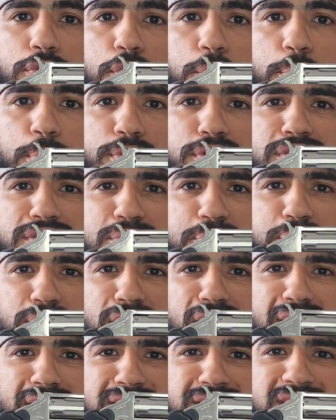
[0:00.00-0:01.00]
they're pretty
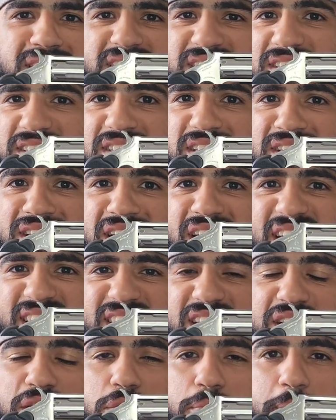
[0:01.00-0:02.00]
surprised
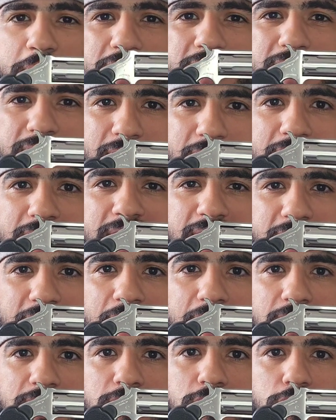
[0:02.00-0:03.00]
at the little bit of kick it
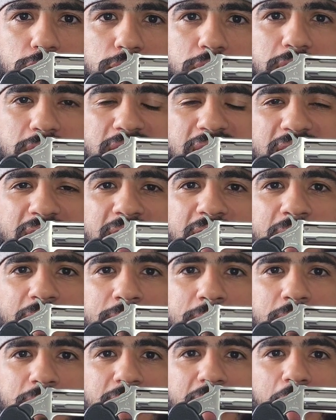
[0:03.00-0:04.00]
has to it
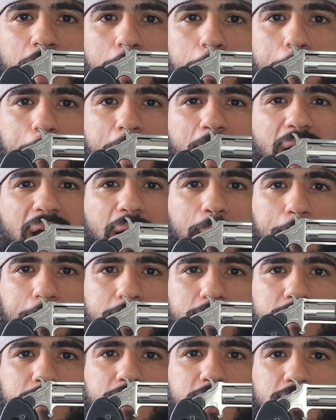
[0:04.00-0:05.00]
and the loud
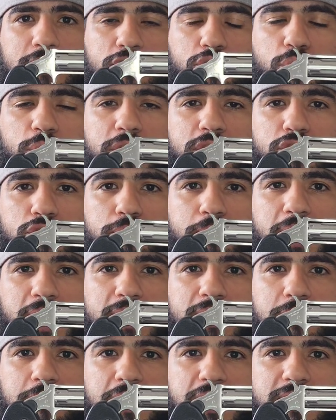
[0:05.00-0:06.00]
pop that the 22
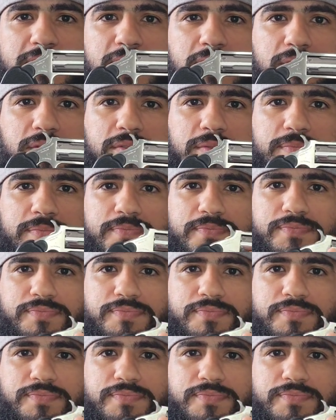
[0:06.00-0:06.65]
Magnum lets out.